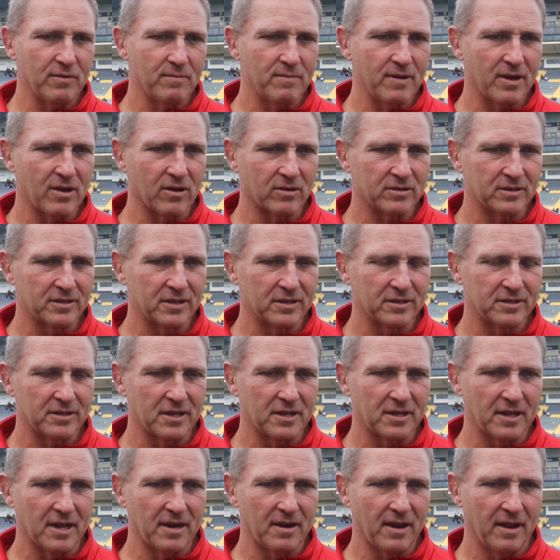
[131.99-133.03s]
to be
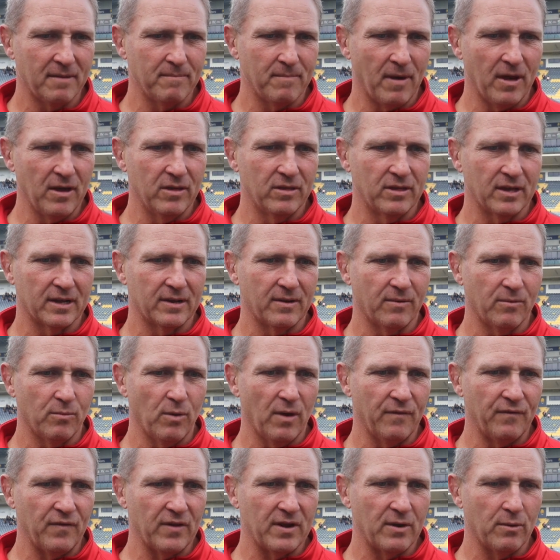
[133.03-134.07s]
consistent in both
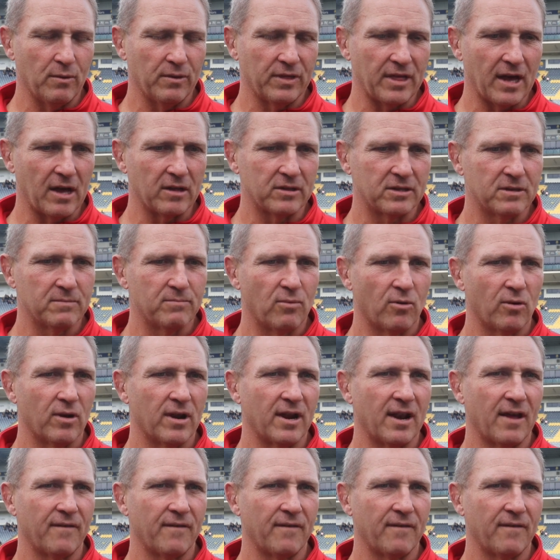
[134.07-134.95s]
with and without the ball,